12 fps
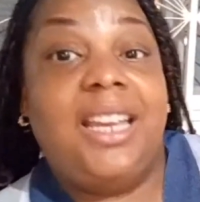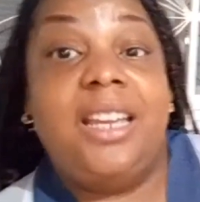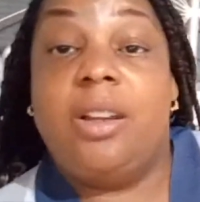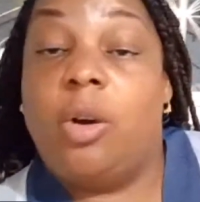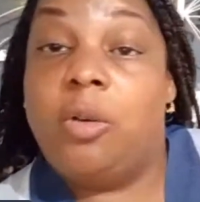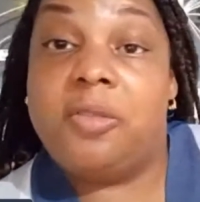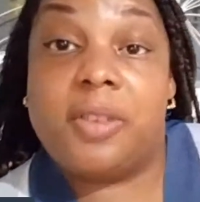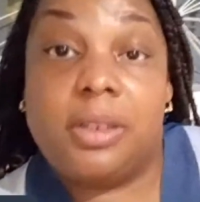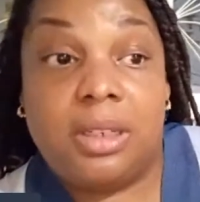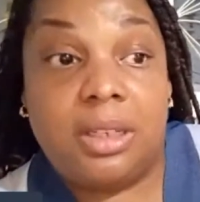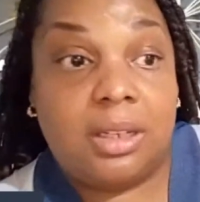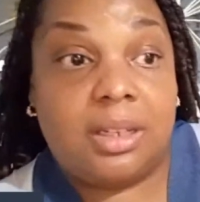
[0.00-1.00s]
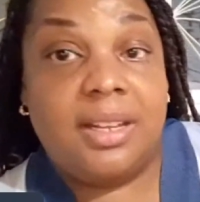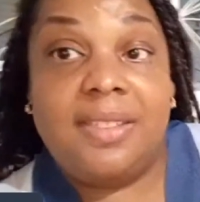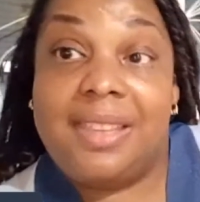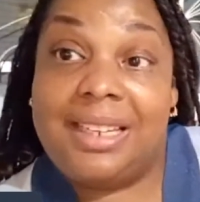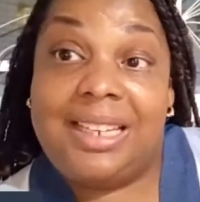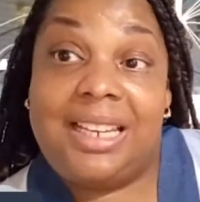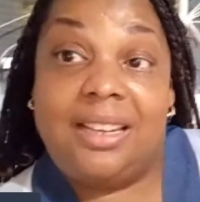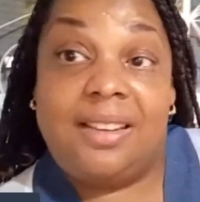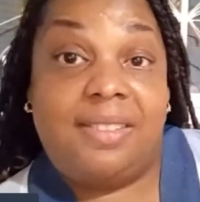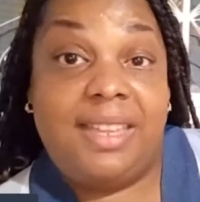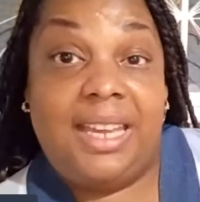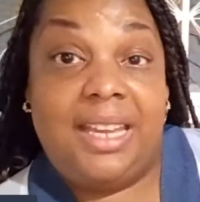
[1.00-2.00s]
can overlook the
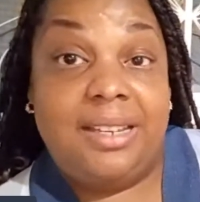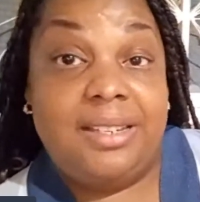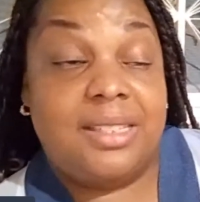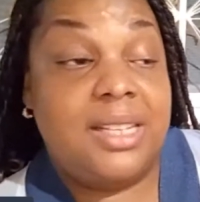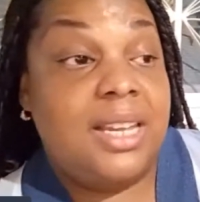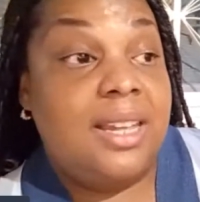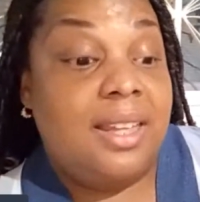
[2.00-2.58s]
little things,